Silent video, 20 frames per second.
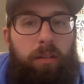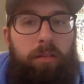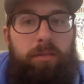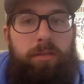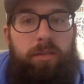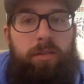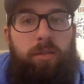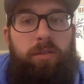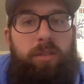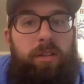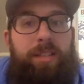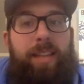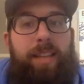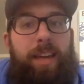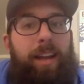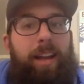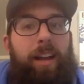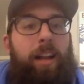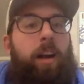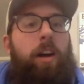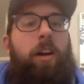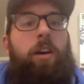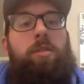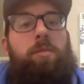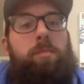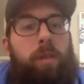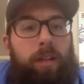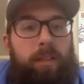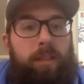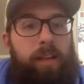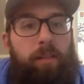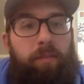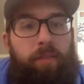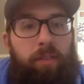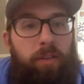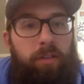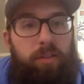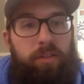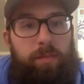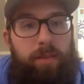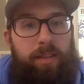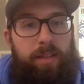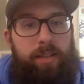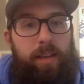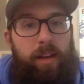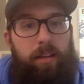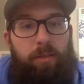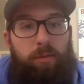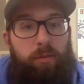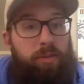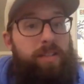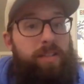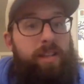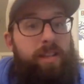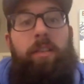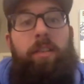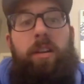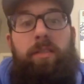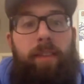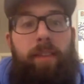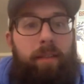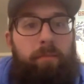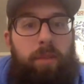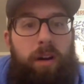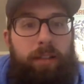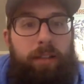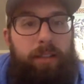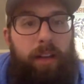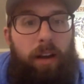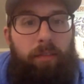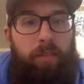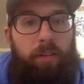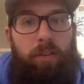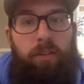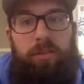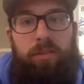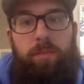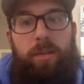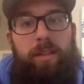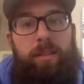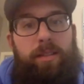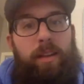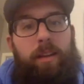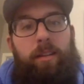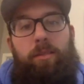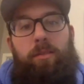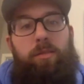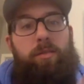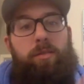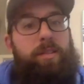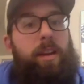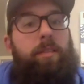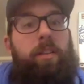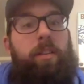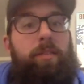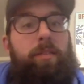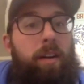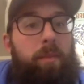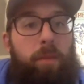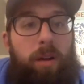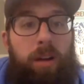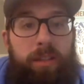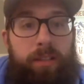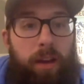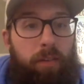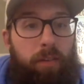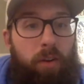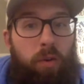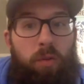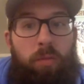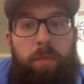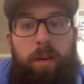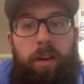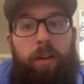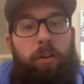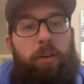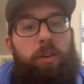So just take like $100 off an ultimate set, or $75 off an ultimate set, or $75 off a homemaker.